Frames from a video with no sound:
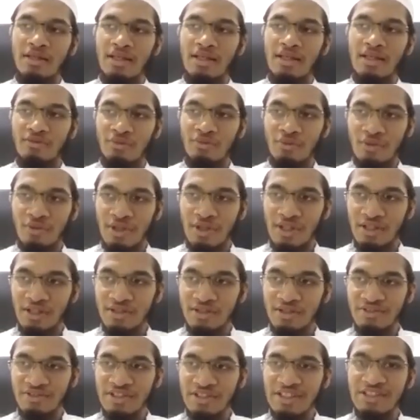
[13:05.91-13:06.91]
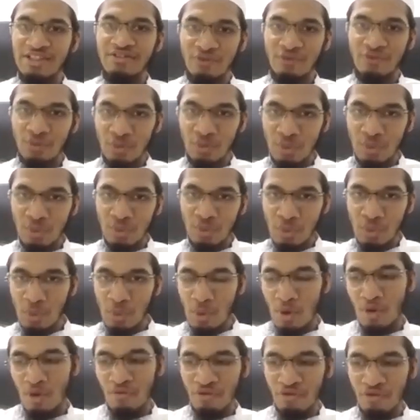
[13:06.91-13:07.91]
That Quran says
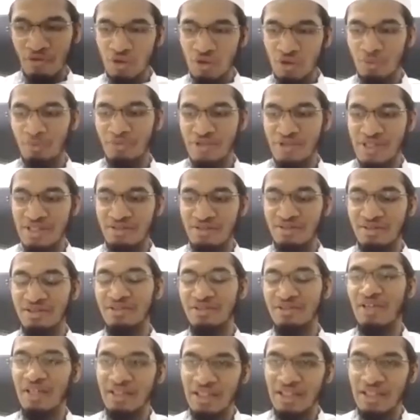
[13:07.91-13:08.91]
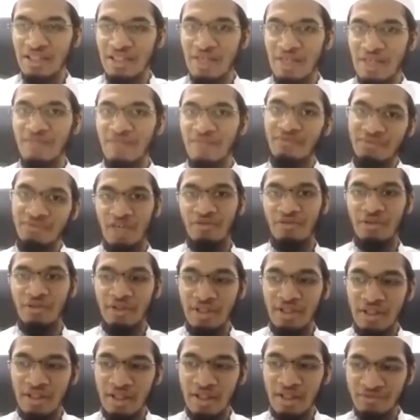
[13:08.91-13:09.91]
to offer your prayers and give
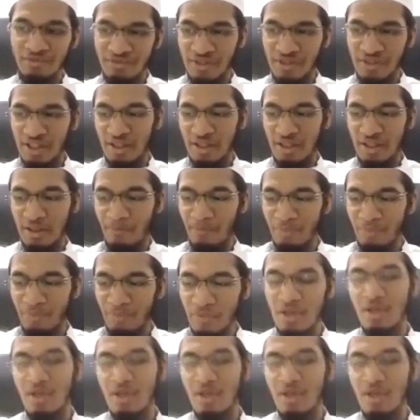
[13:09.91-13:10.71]
charity, give zakah.